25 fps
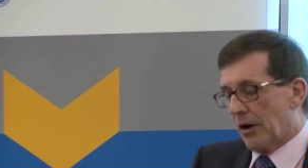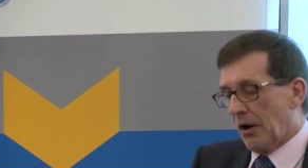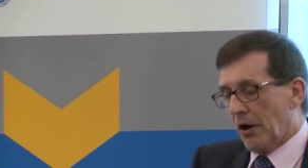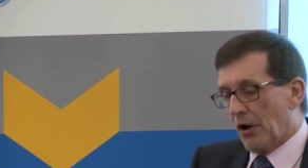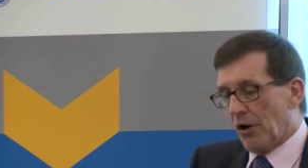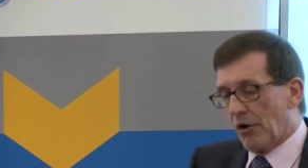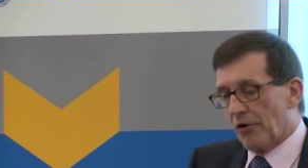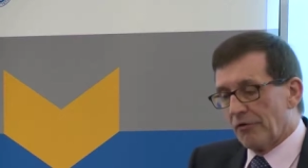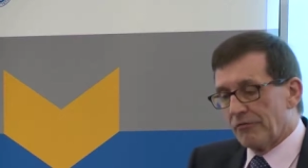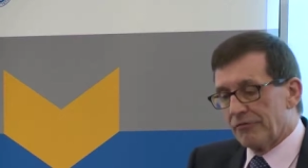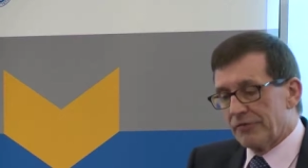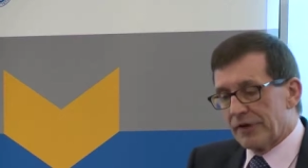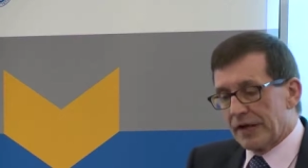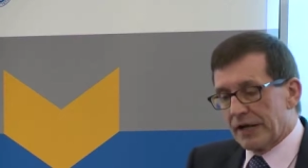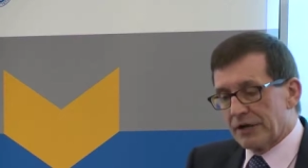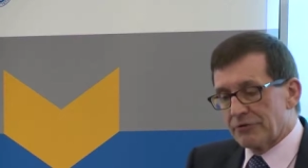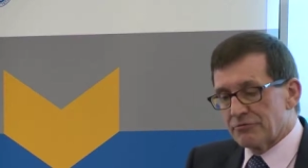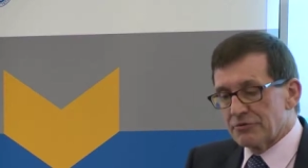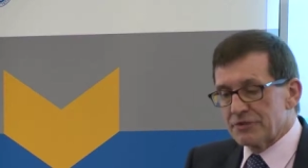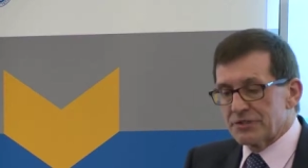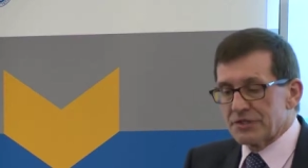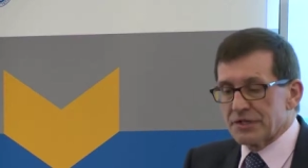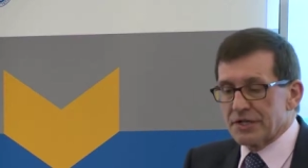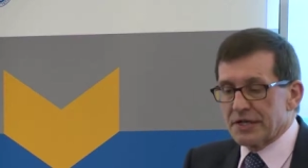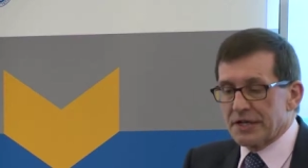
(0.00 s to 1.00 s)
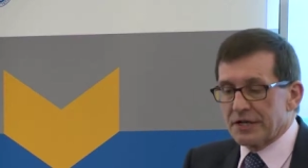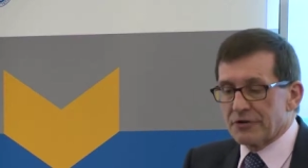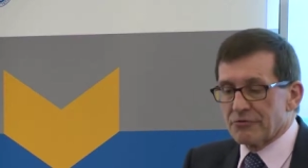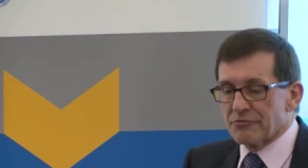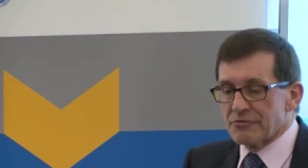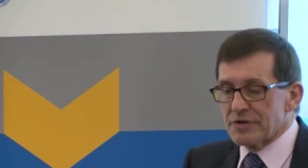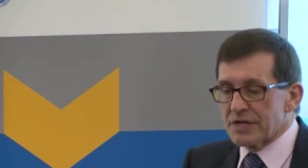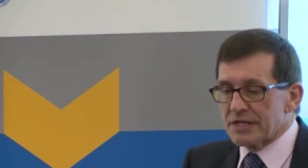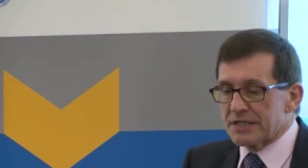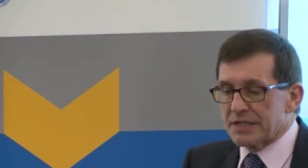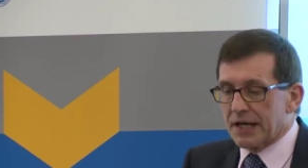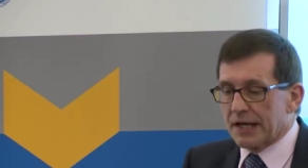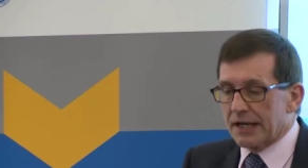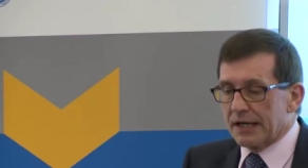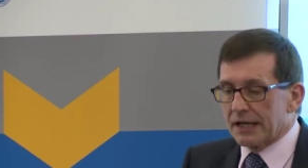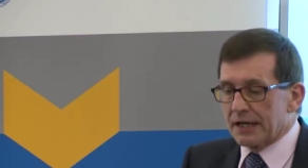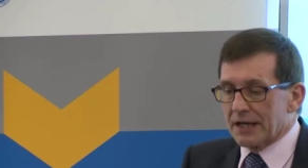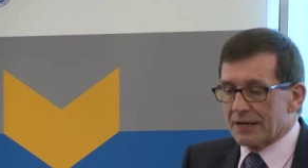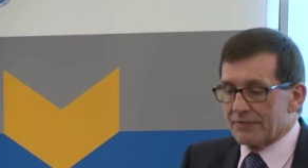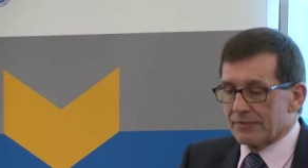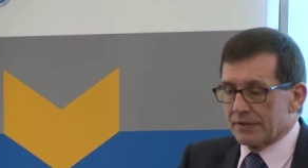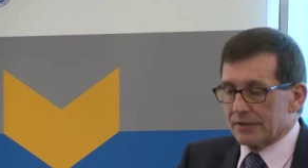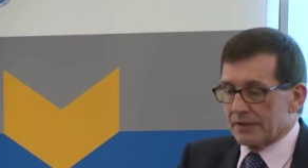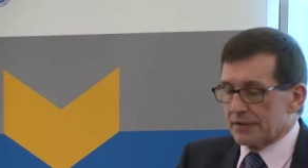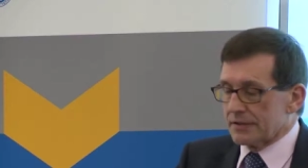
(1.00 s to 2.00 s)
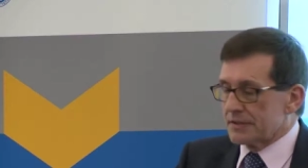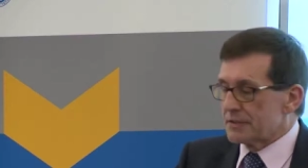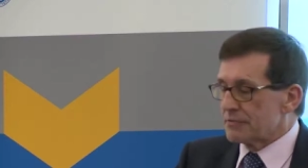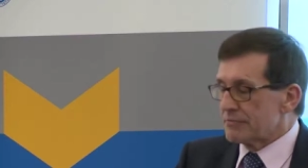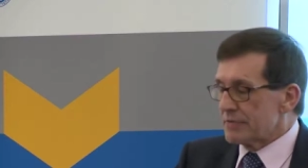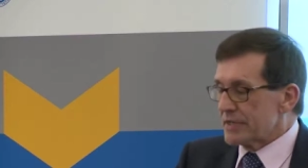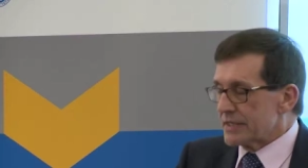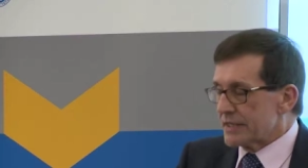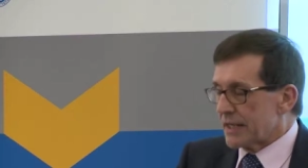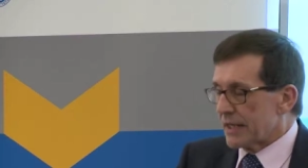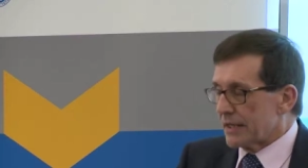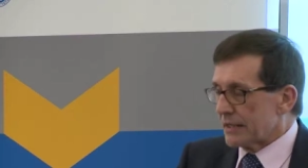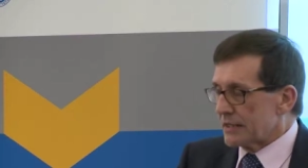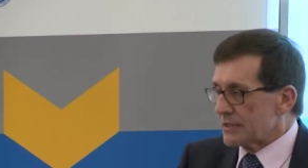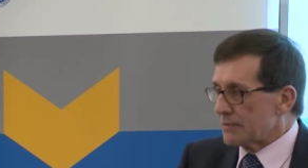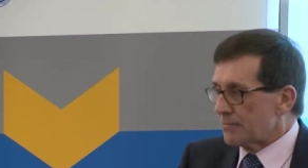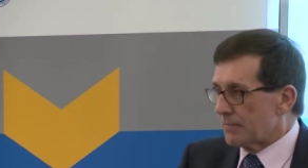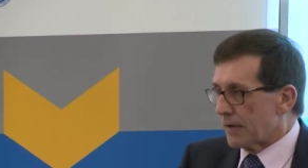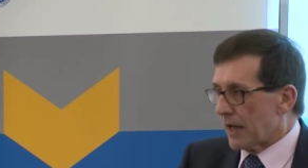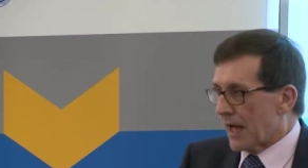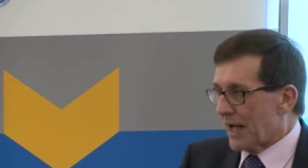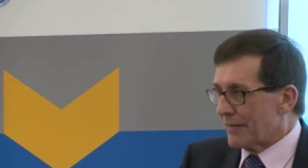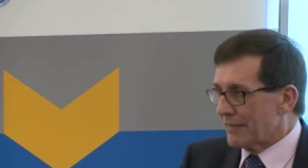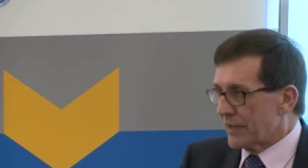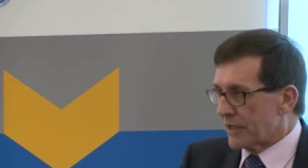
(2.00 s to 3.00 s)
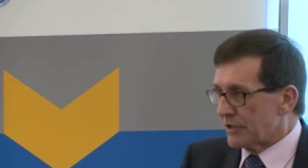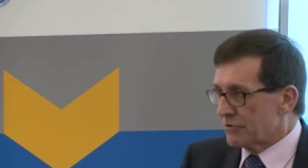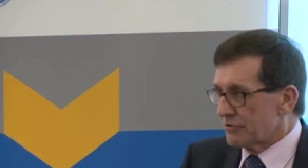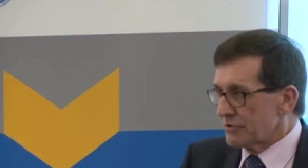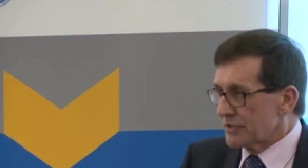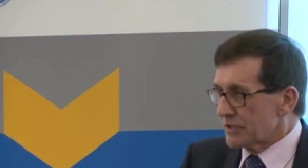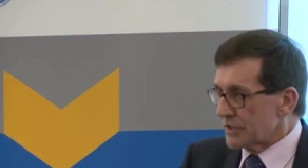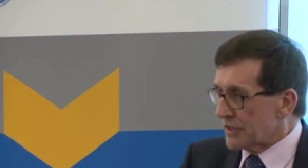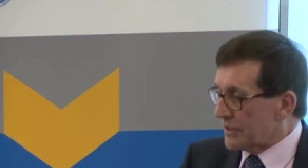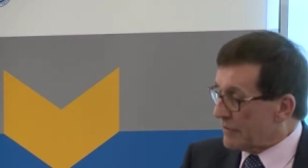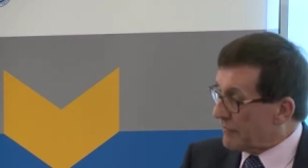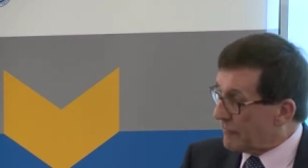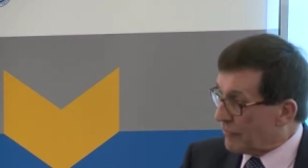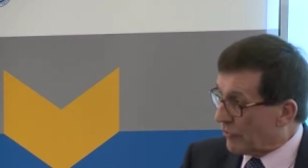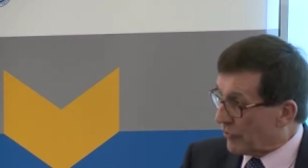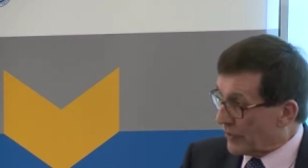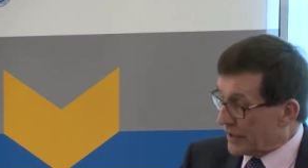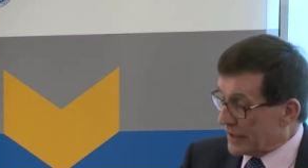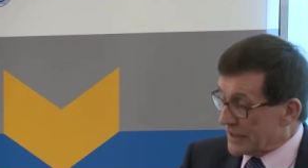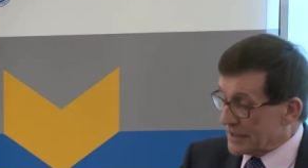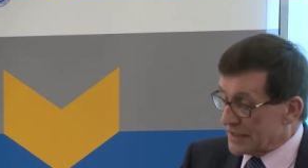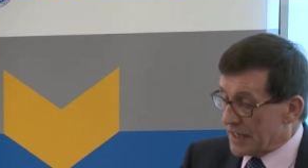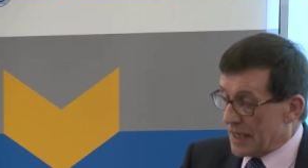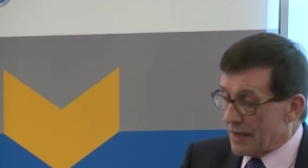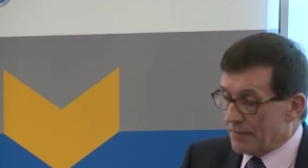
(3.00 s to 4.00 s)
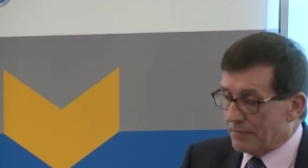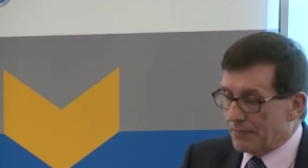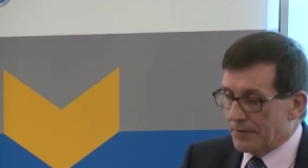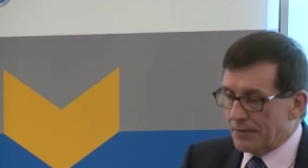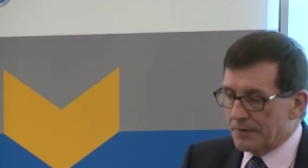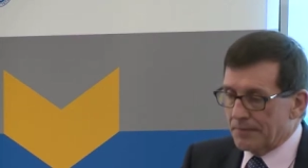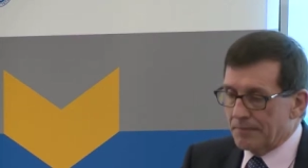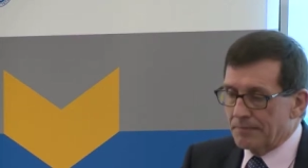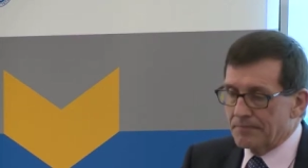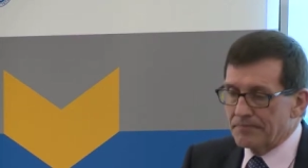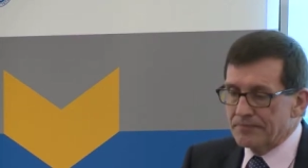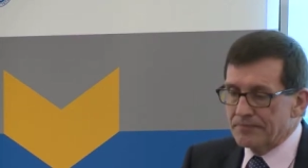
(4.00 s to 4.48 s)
of electricity at retail levels, retail supply of electricity, for example.